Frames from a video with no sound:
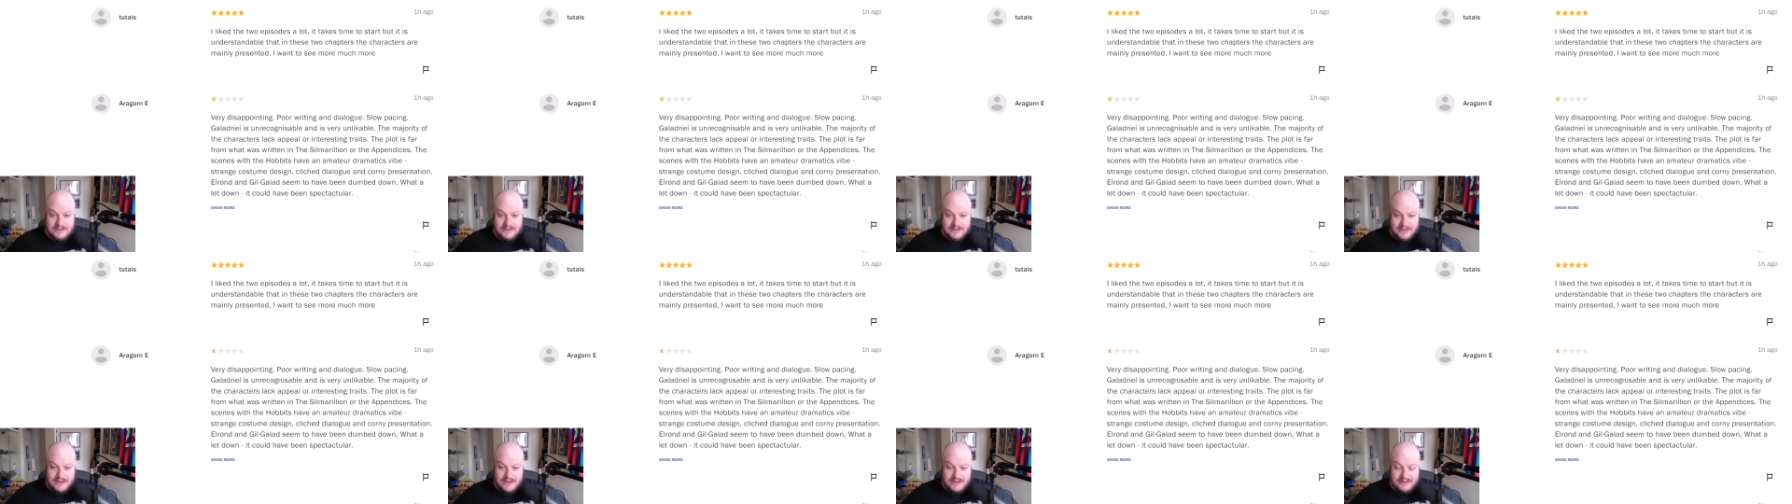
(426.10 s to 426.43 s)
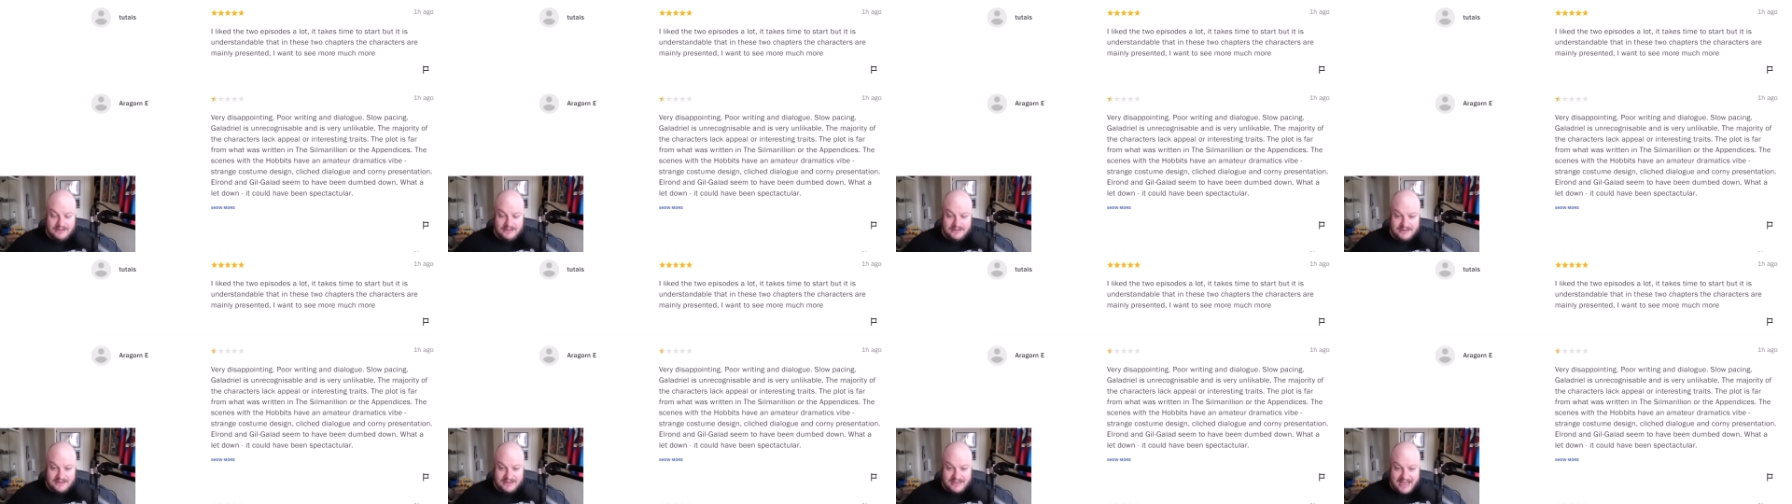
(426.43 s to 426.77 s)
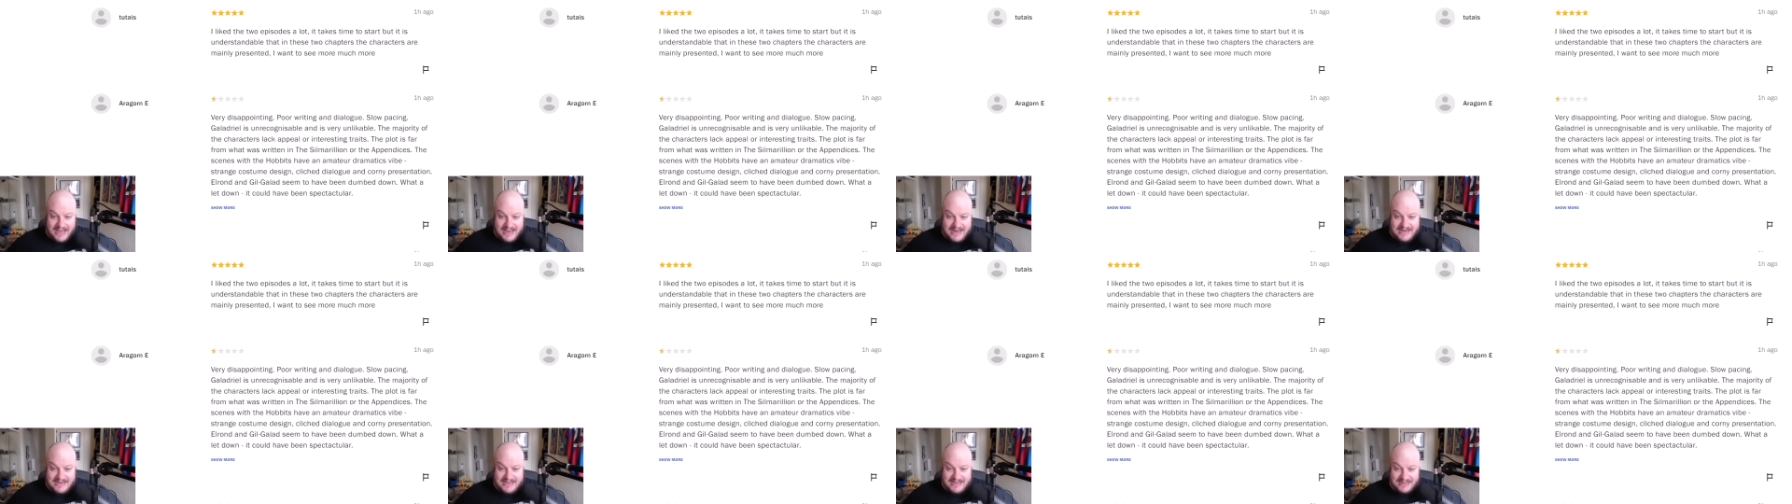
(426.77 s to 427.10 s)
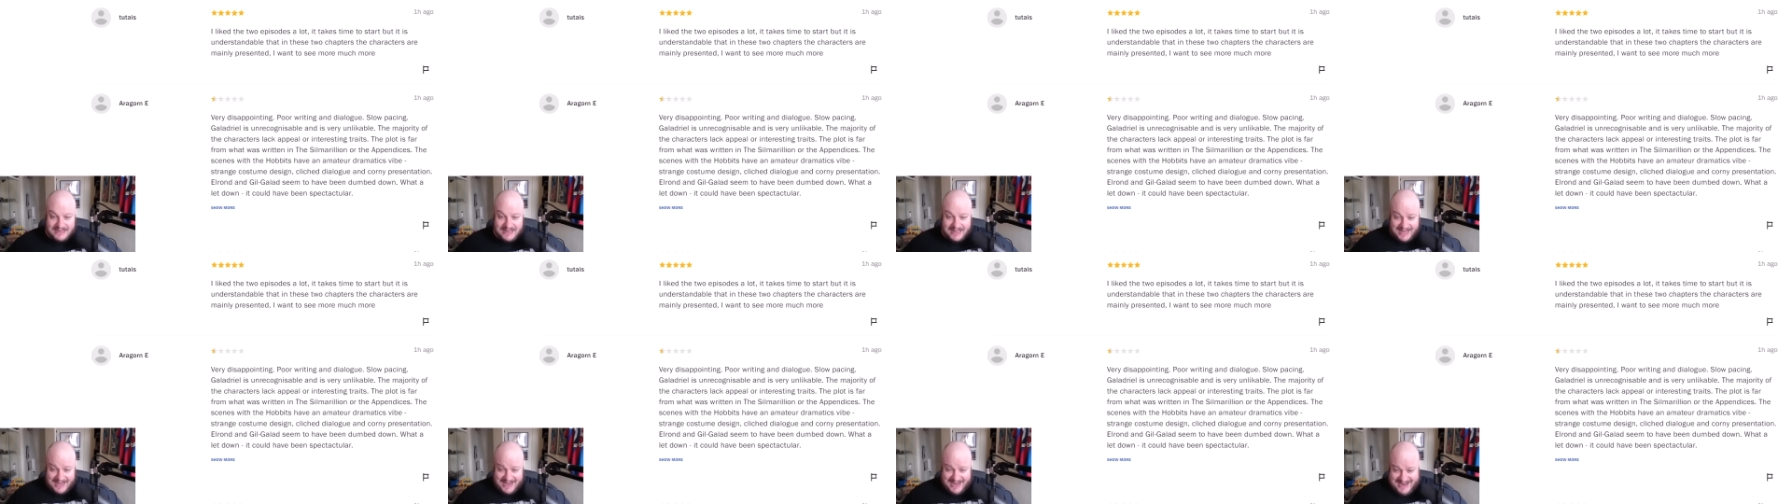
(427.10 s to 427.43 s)
and Gay
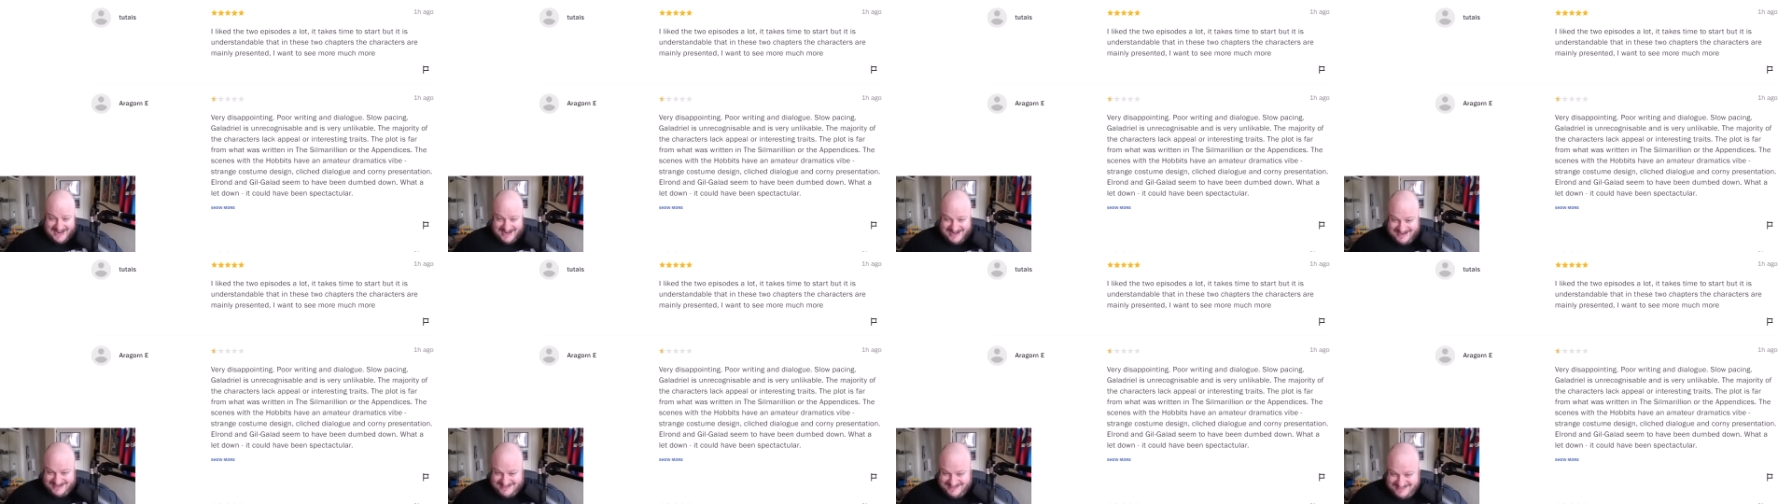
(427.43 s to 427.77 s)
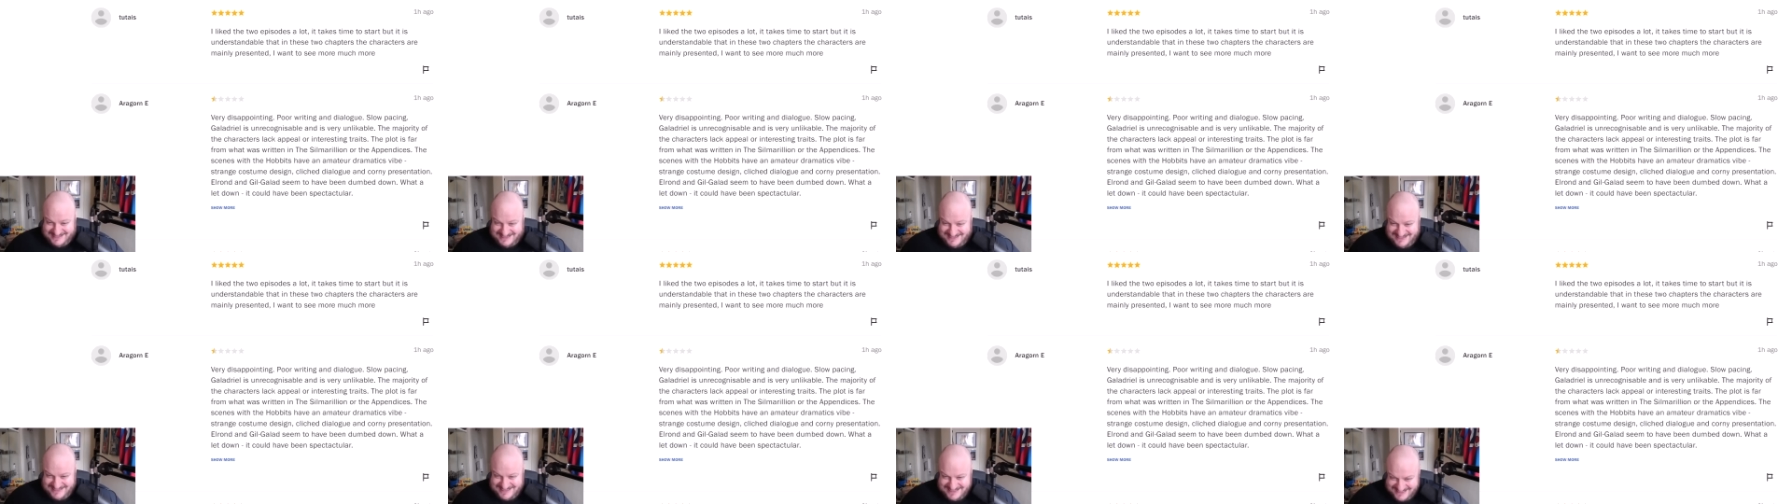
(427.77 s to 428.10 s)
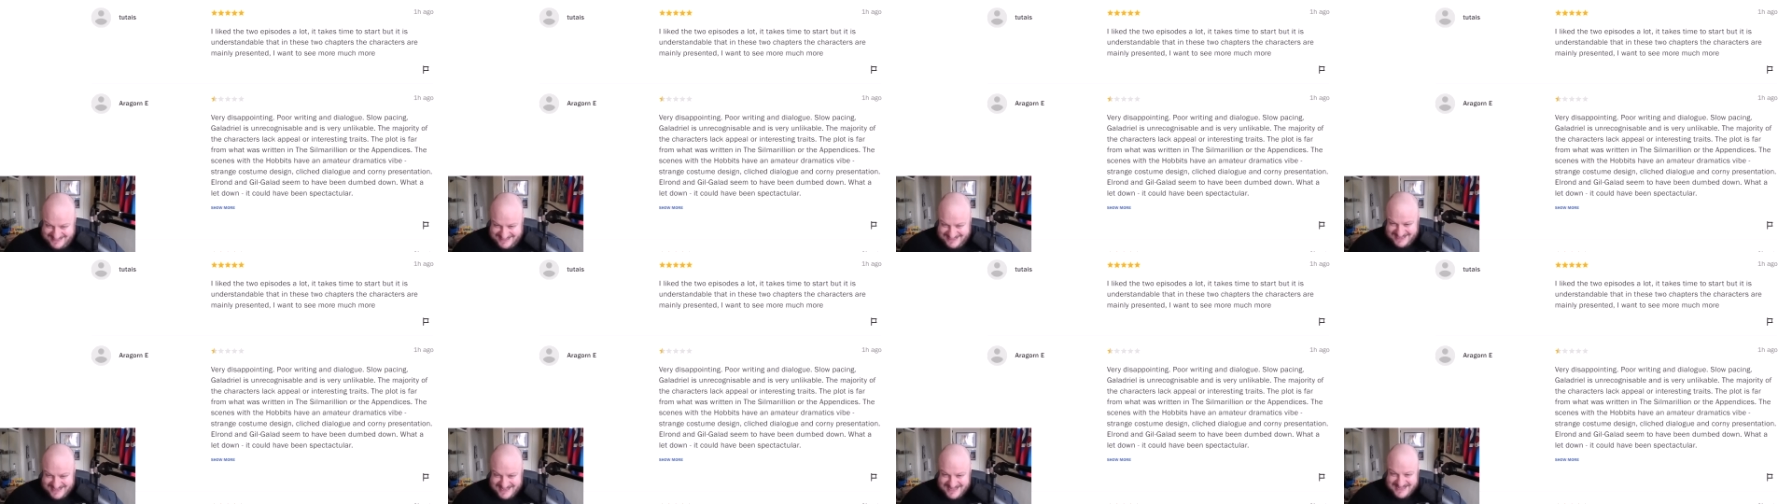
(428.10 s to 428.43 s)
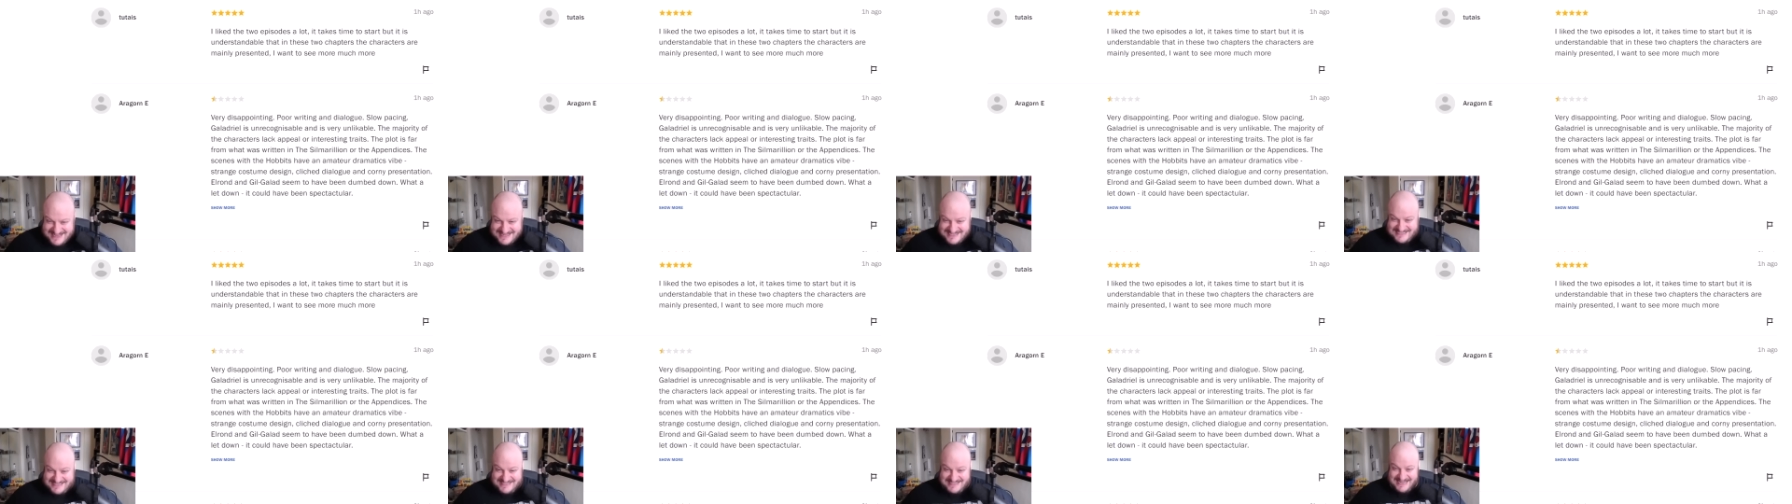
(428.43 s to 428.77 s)
Galadriel
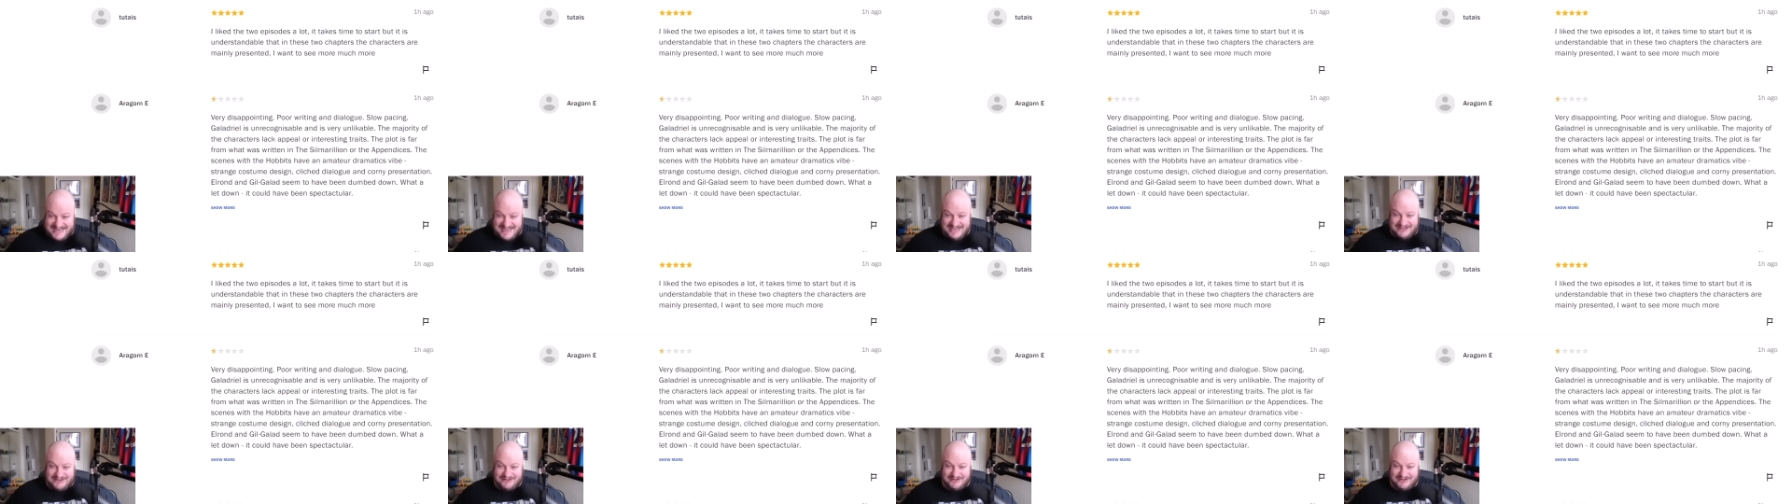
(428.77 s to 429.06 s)
seem